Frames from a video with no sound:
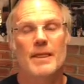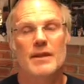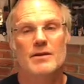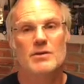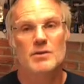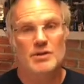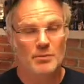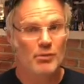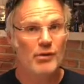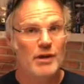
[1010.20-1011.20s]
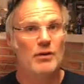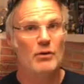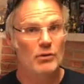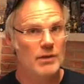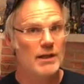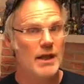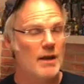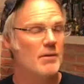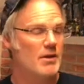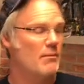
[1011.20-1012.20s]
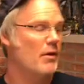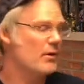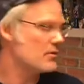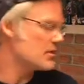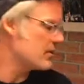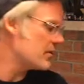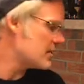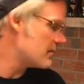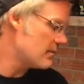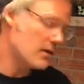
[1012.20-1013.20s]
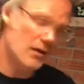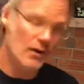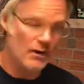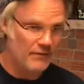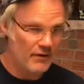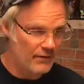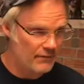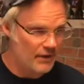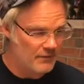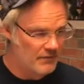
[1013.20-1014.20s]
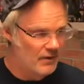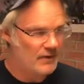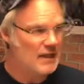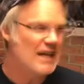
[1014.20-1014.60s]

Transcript: so it's a pretty early game in the Mario series, and, and very fun and very